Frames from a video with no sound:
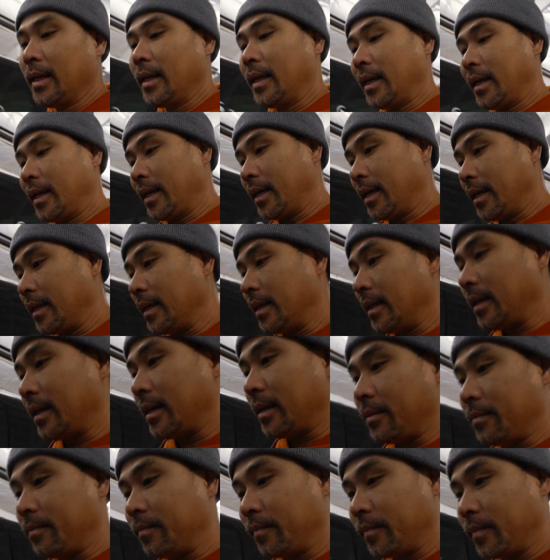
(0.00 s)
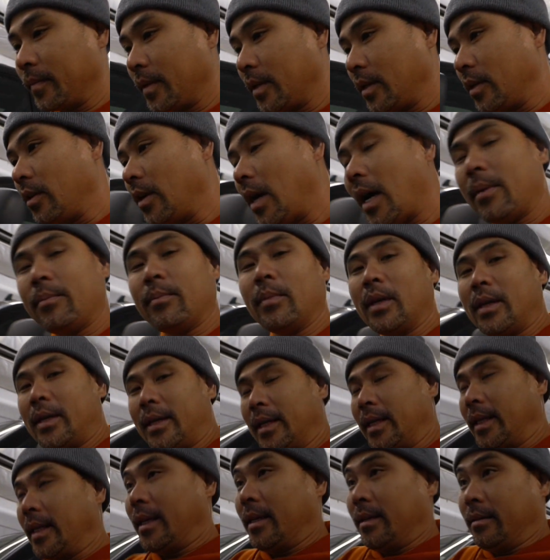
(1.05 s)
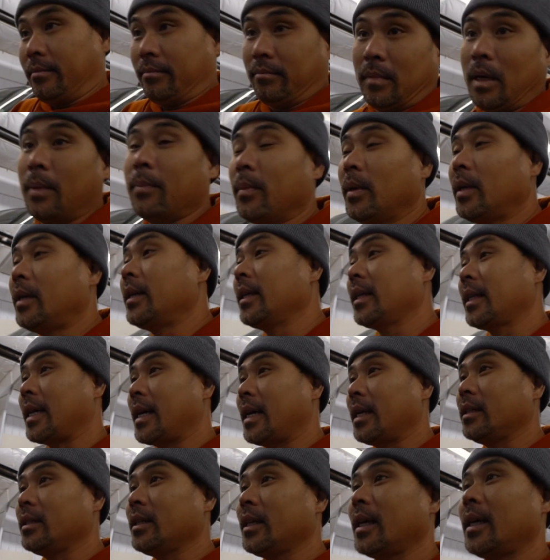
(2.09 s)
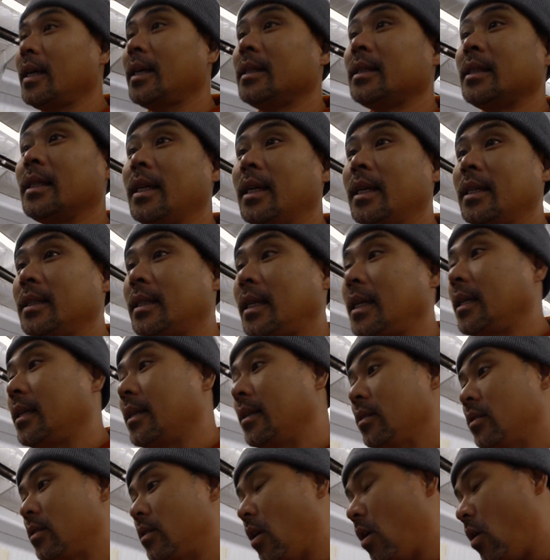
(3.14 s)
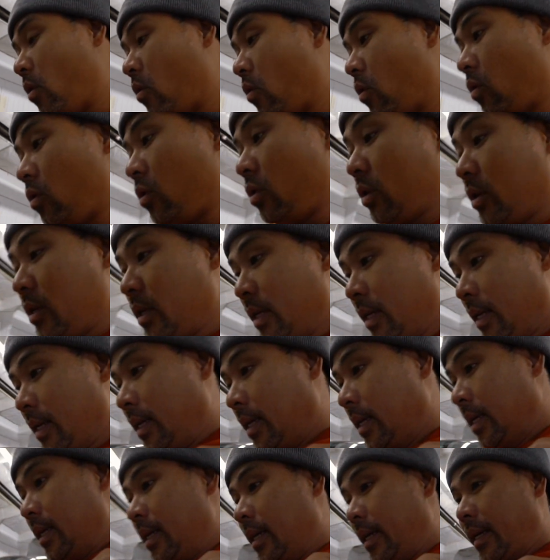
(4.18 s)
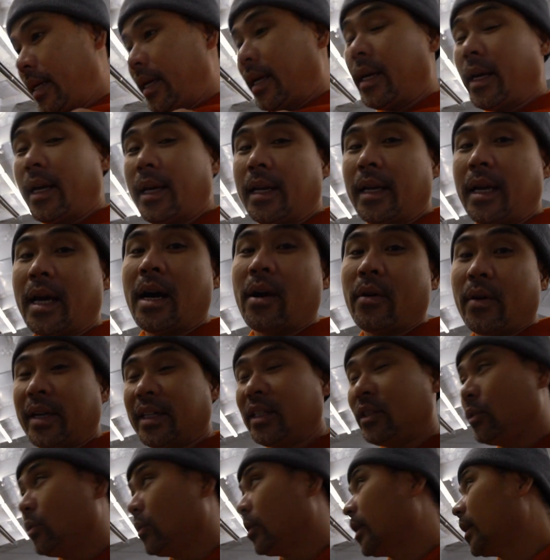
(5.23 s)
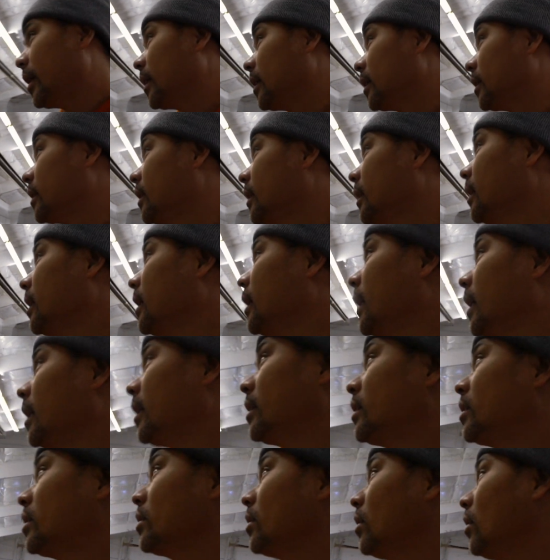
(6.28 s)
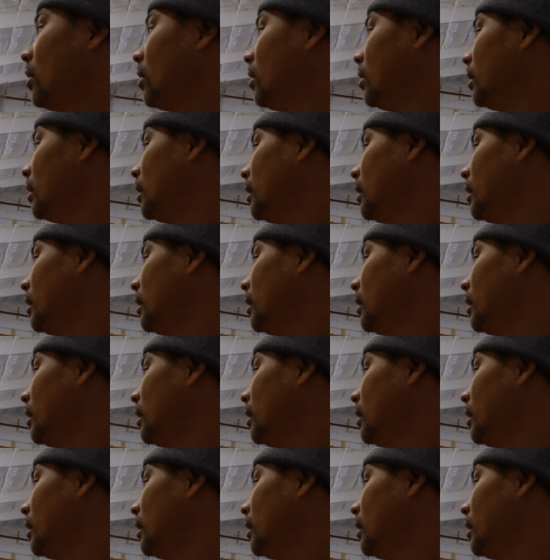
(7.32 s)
And, um, you know, I'm learning that. I'm learning that, you guys, as I go and how I do things. And so,